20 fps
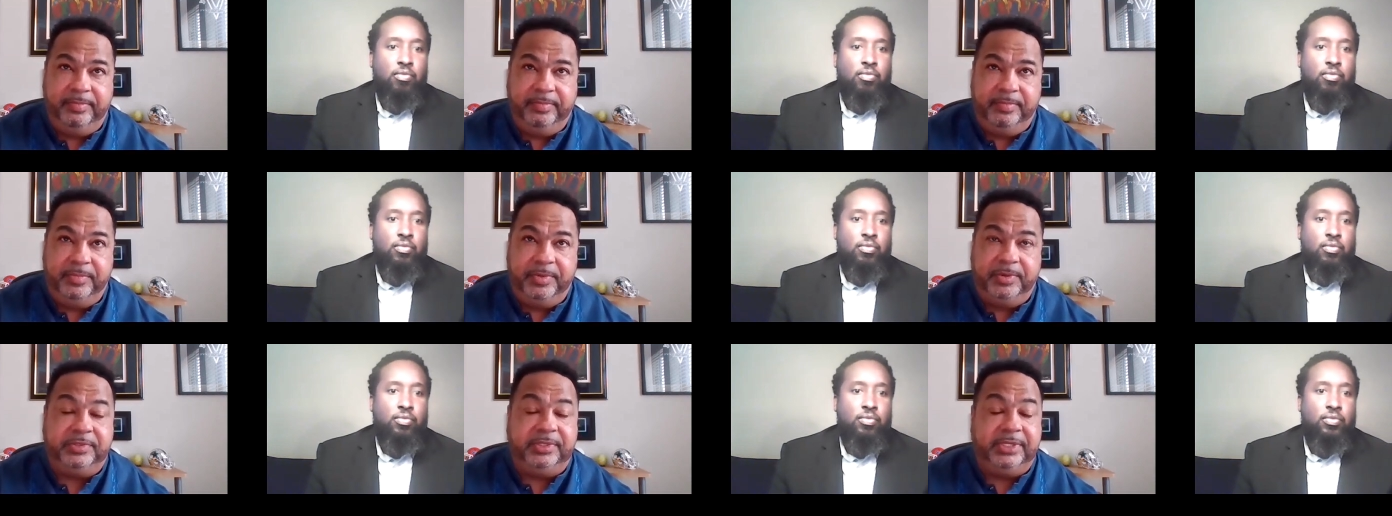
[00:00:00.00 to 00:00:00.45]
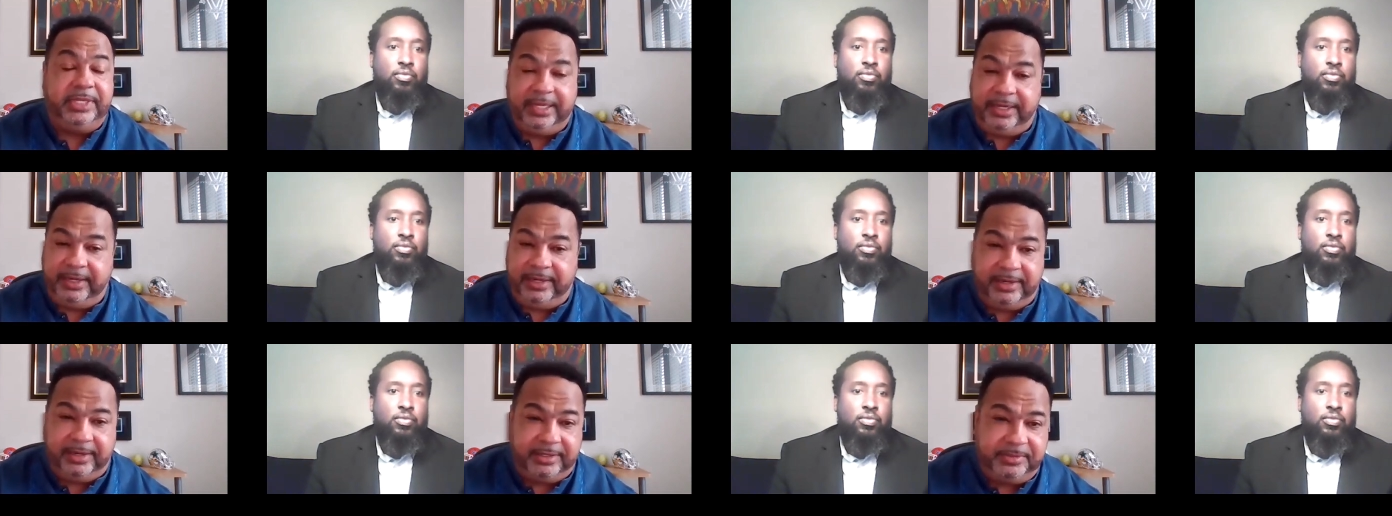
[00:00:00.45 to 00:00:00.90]
Speaker 1: most
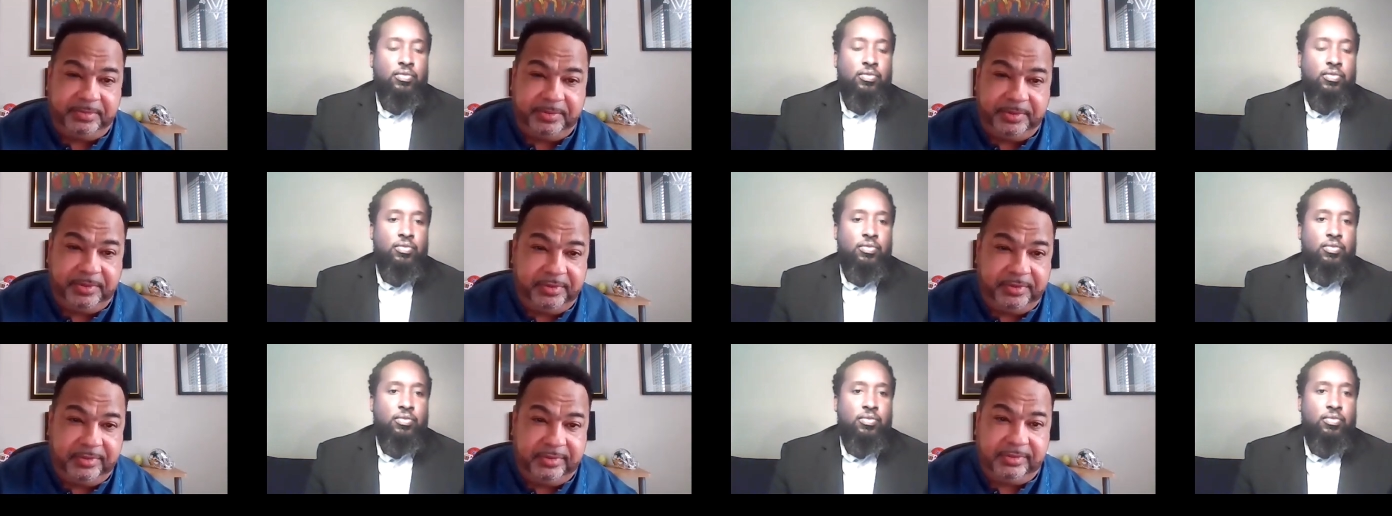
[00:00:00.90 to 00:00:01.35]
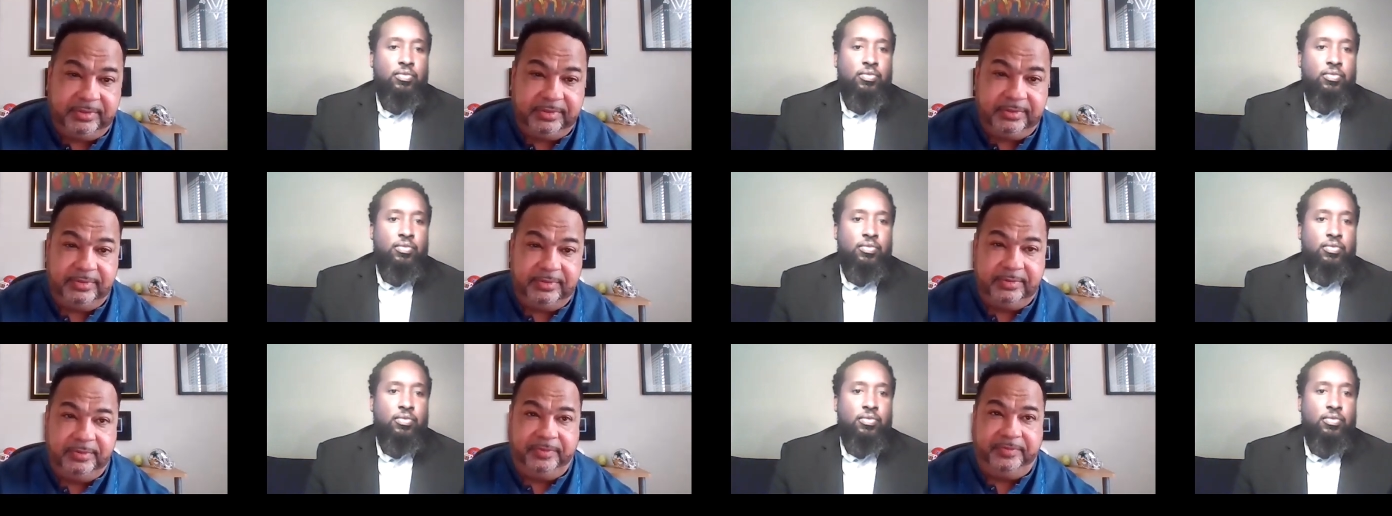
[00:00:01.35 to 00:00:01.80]
any entrepreneur
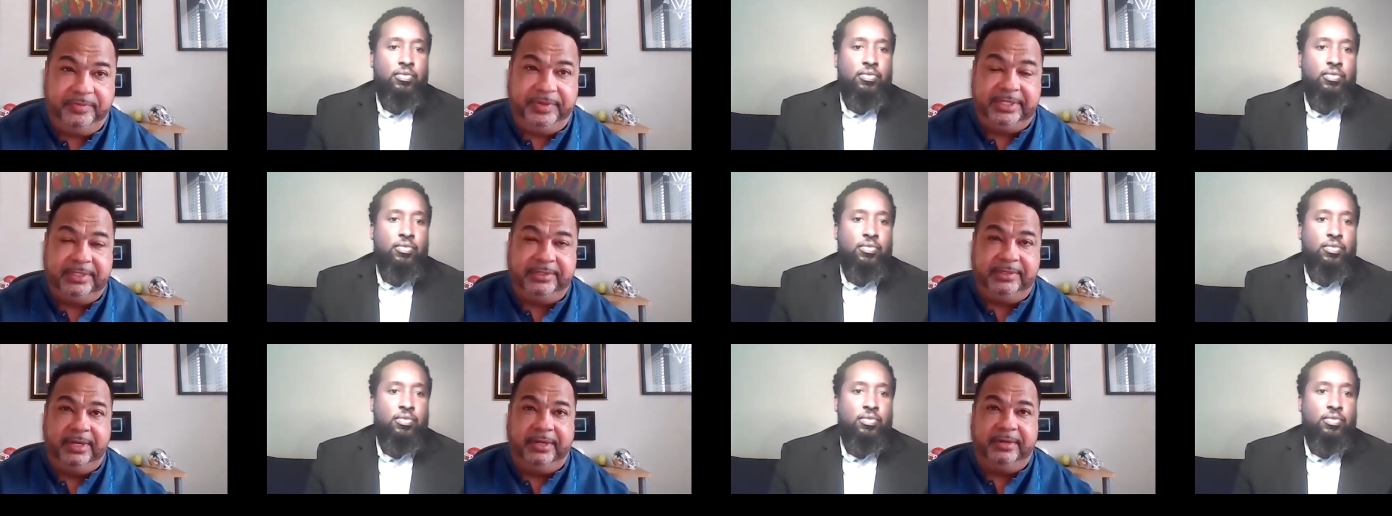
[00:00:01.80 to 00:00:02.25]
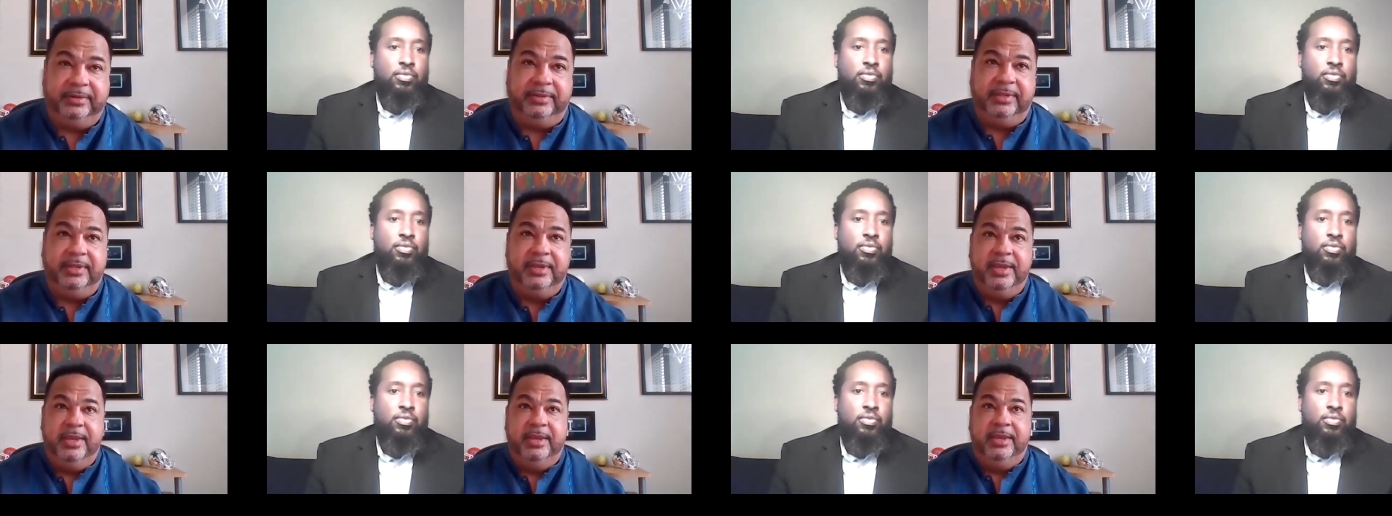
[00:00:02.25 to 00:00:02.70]
will face, you know,